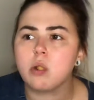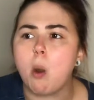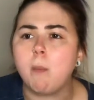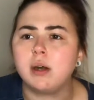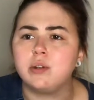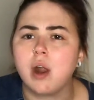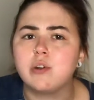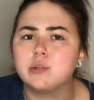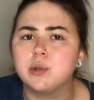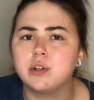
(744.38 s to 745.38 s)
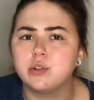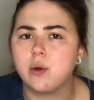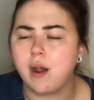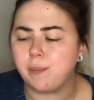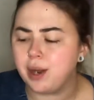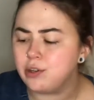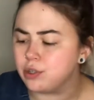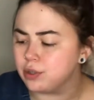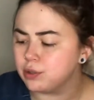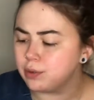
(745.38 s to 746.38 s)
But not just because you don't have
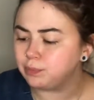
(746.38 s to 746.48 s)
patience.